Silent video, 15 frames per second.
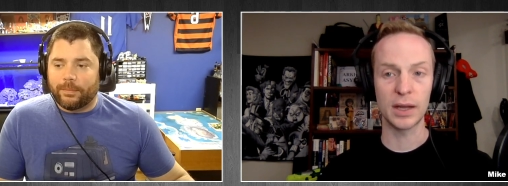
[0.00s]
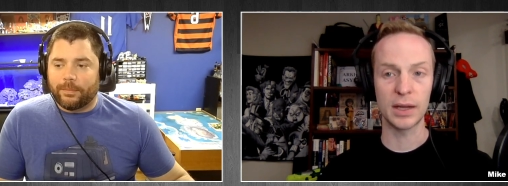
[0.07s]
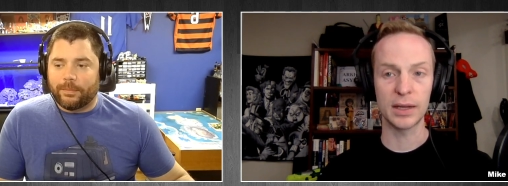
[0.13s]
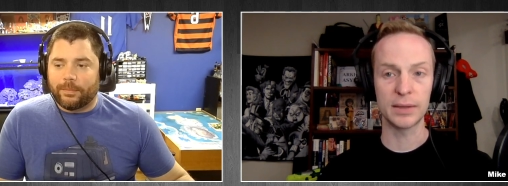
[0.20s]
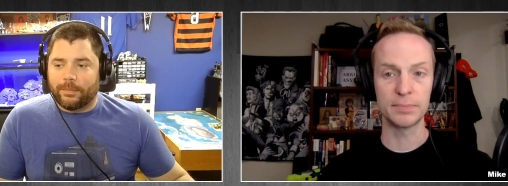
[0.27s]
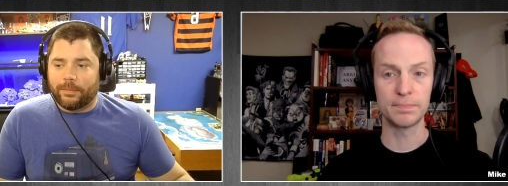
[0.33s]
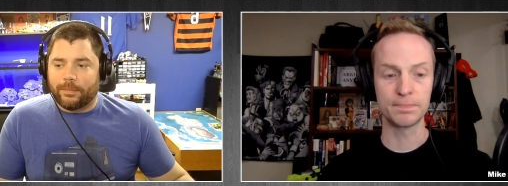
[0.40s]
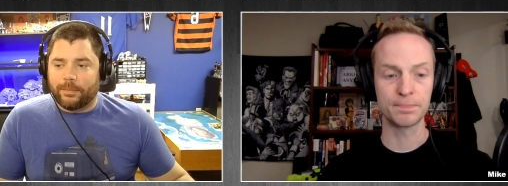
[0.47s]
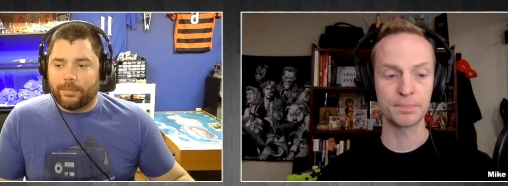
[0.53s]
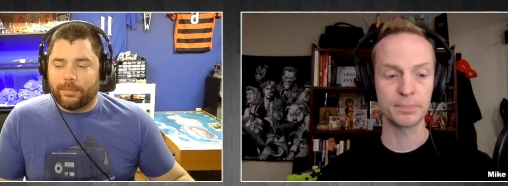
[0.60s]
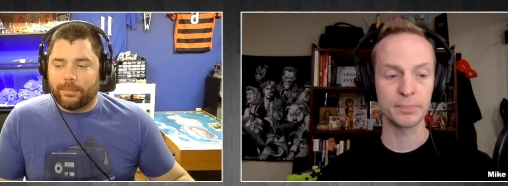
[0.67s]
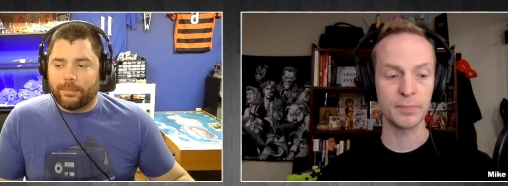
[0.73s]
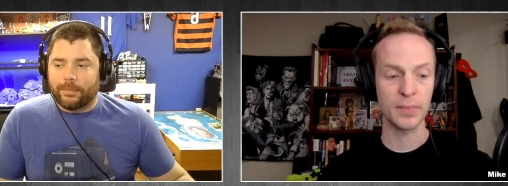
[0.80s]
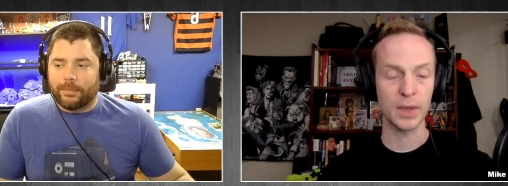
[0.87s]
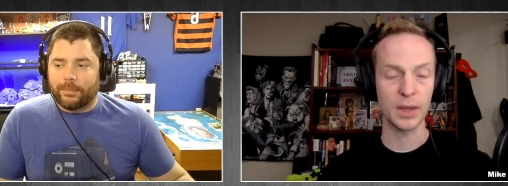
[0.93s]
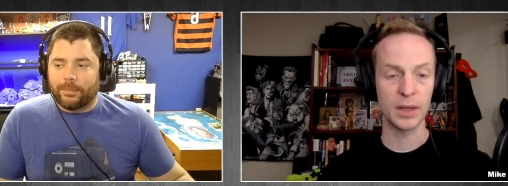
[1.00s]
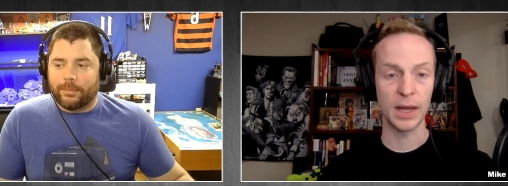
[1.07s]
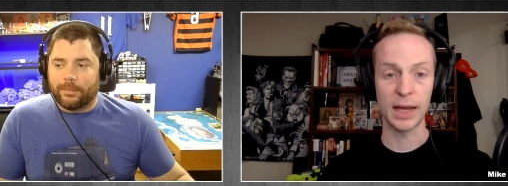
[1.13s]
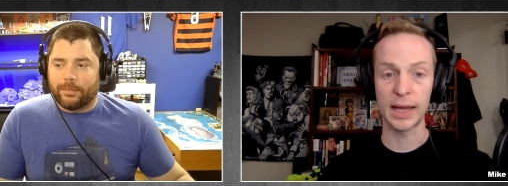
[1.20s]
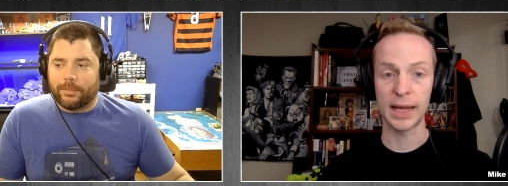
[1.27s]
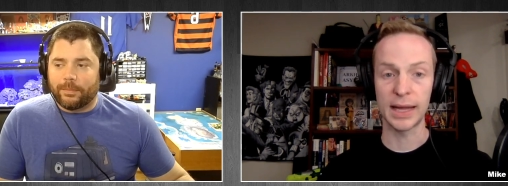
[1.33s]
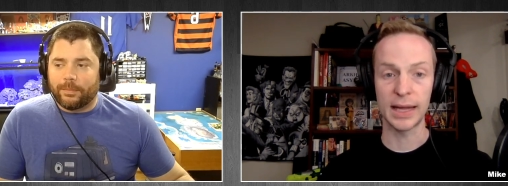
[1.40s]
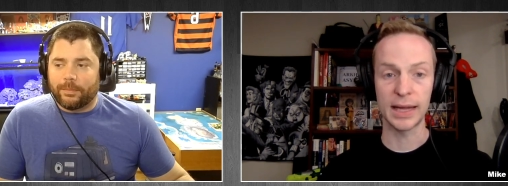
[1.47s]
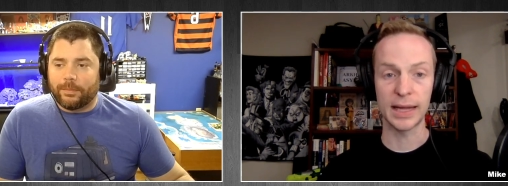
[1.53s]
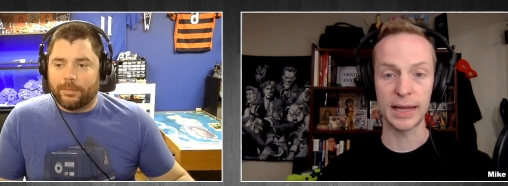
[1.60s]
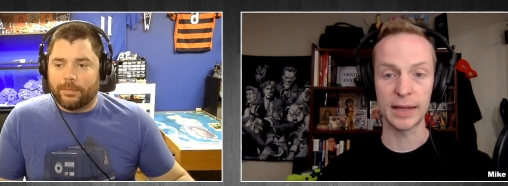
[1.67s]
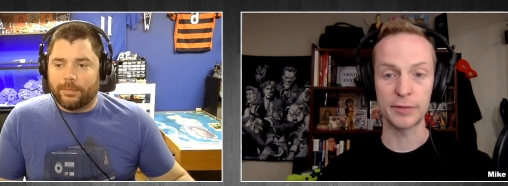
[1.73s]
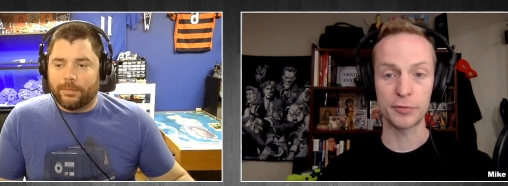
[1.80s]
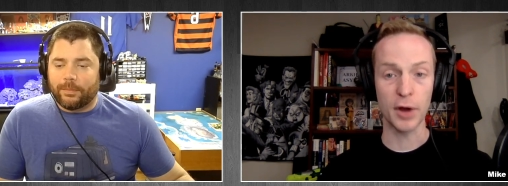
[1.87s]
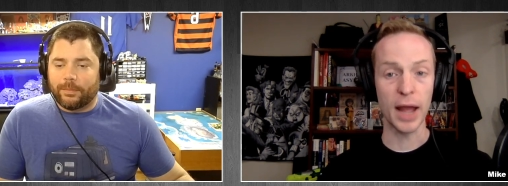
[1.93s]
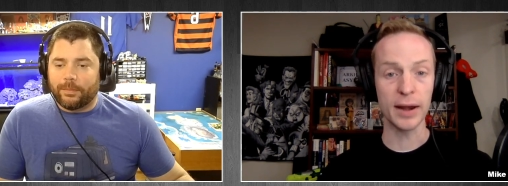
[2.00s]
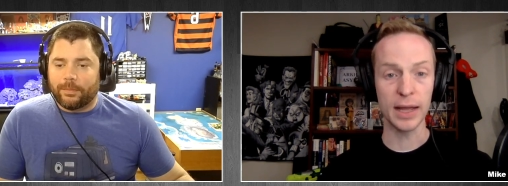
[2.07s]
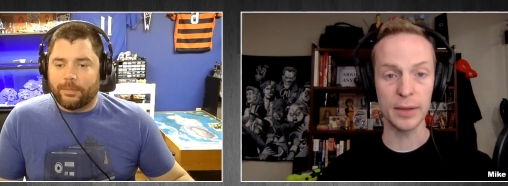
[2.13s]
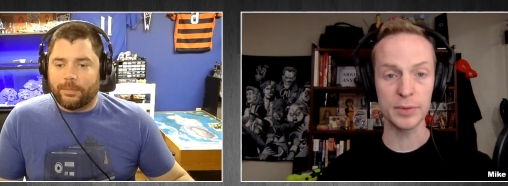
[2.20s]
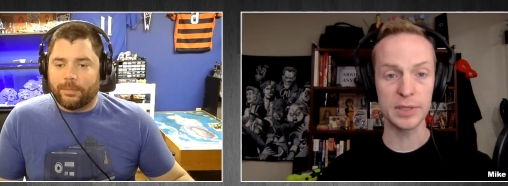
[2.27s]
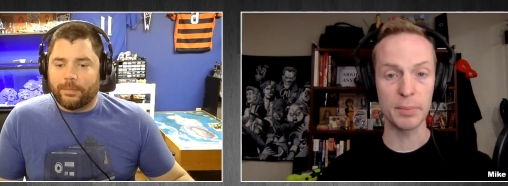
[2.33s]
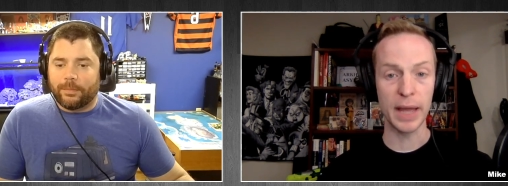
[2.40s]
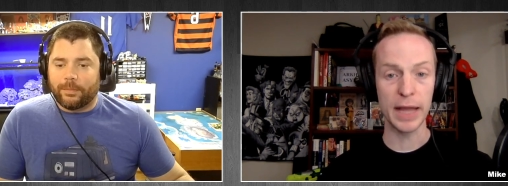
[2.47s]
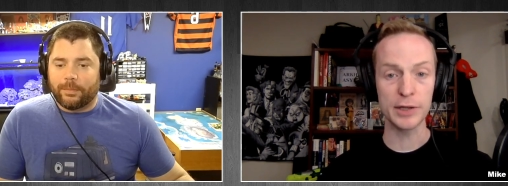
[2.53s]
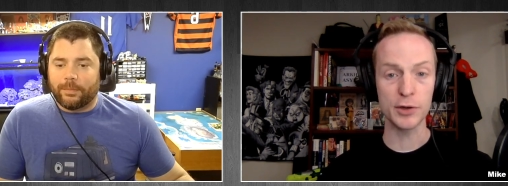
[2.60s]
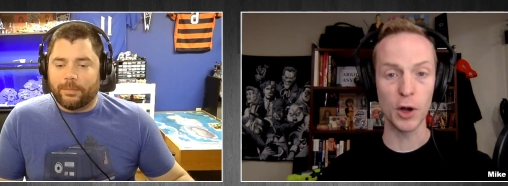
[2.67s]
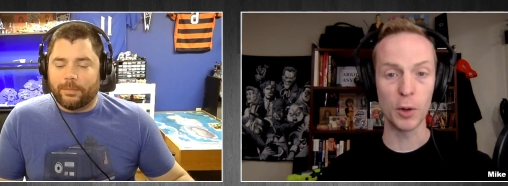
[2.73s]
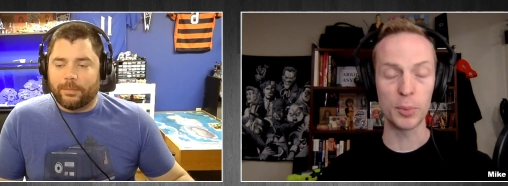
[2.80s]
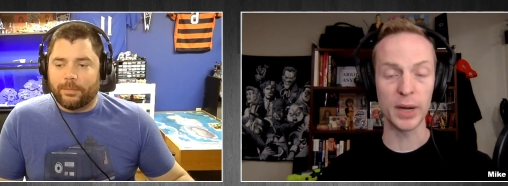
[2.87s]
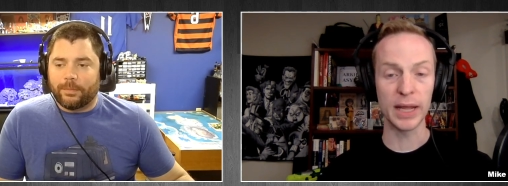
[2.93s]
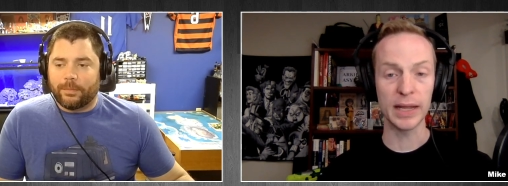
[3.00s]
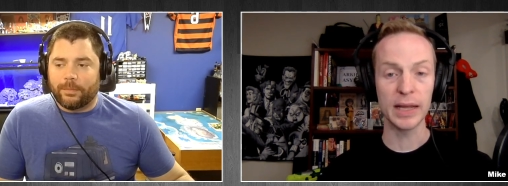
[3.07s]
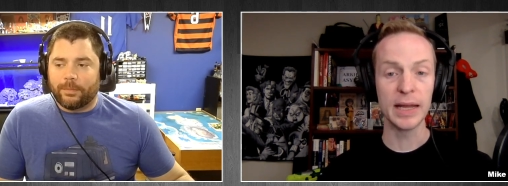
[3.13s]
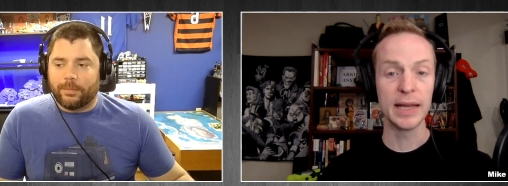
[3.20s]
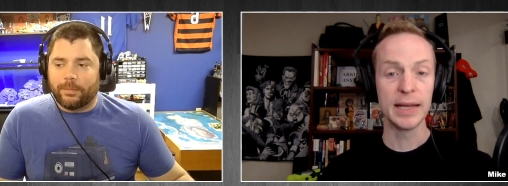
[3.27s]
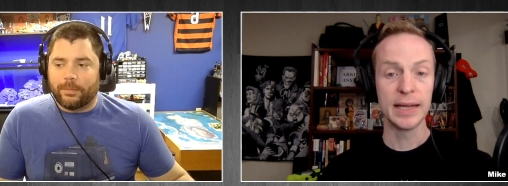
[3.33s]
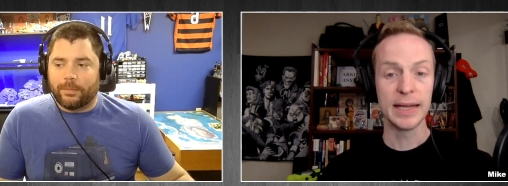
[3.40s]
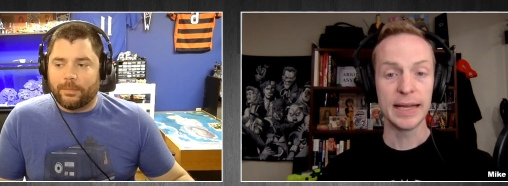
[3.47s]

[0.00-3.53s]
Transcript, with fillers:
Speaker 1: Um, uh, Friday was the major opening.